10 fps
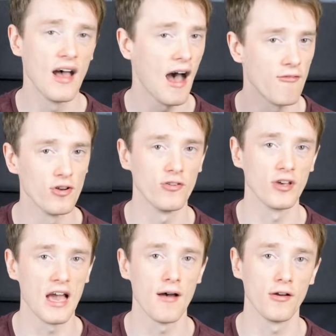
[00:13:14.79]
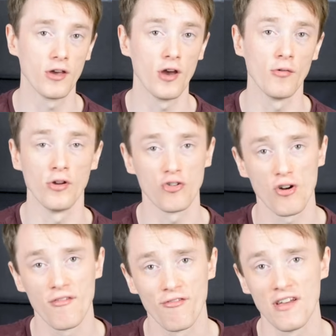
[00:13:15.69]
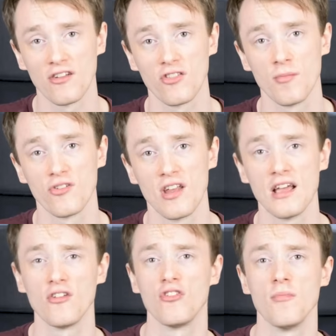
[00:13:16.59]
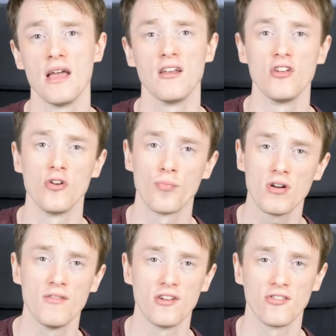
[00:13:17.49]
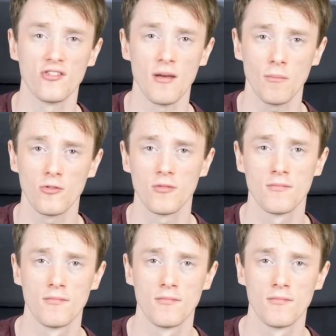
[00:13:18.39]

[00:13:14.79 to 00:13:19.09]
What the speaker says: Have another gap go and try and fix the mistakes you made in your previous attempt.